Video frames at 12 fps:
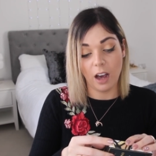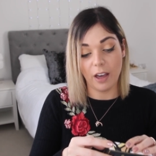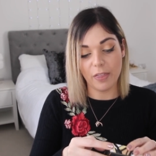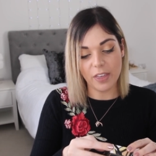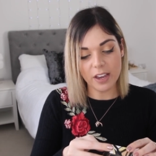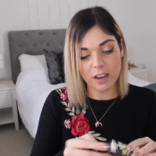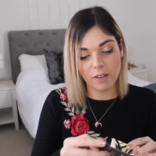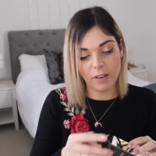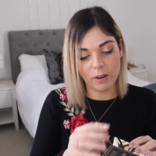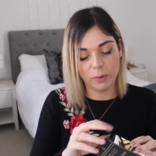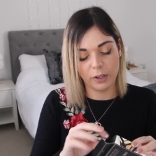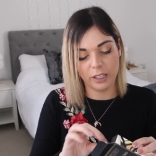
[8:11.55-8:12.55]
I think I've
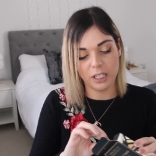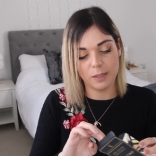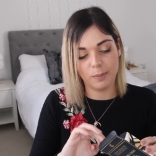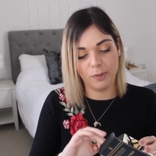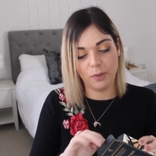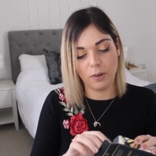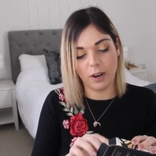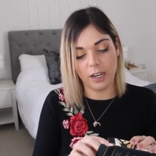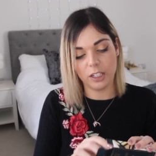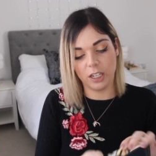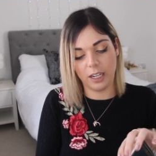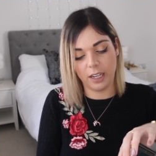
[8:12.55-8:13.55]
had one of these before
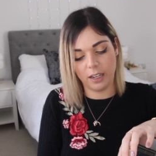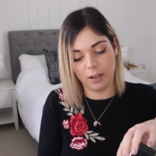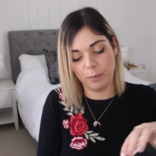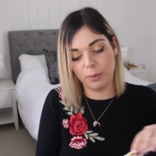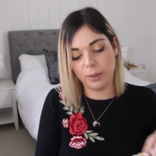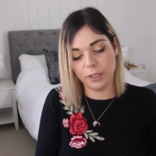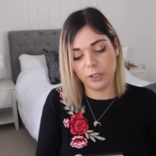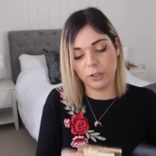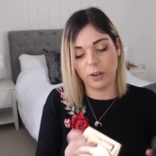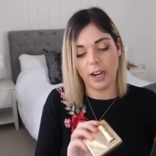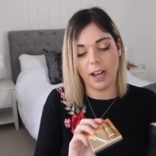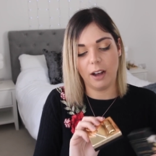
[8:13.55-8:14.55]
actually. I'm pretty
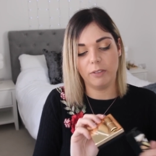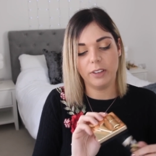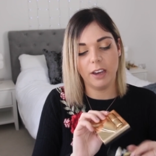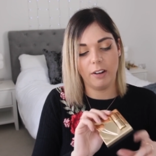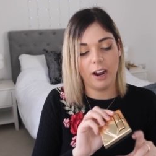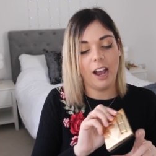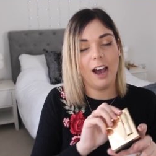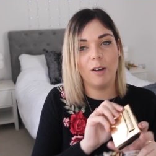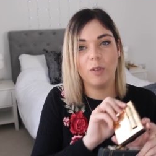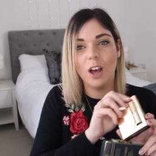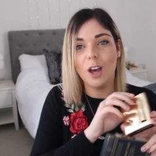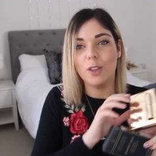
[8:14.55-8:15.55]
sure I have. Yeah, I have.